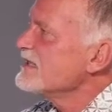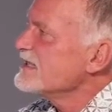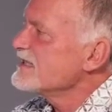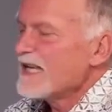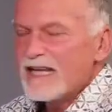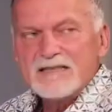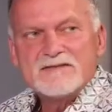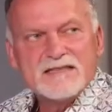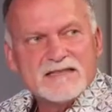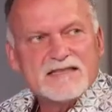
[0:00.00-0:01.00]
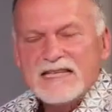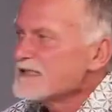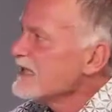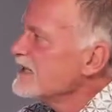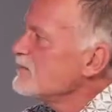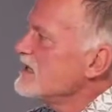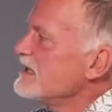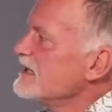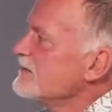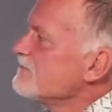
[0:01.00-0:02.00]
the scalar field. Next slide,
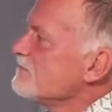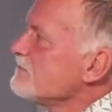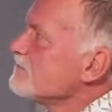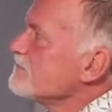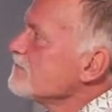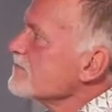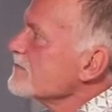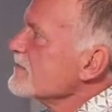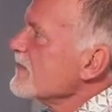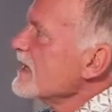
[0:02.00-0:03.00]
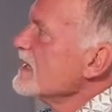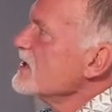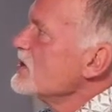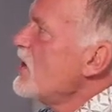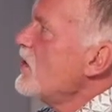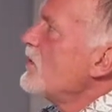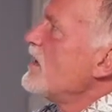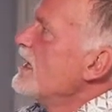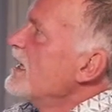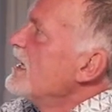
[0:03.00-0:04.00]
please. So
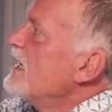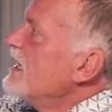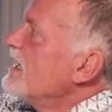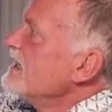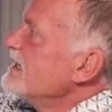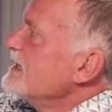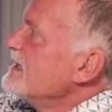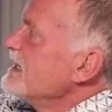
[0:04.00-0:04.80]
this is a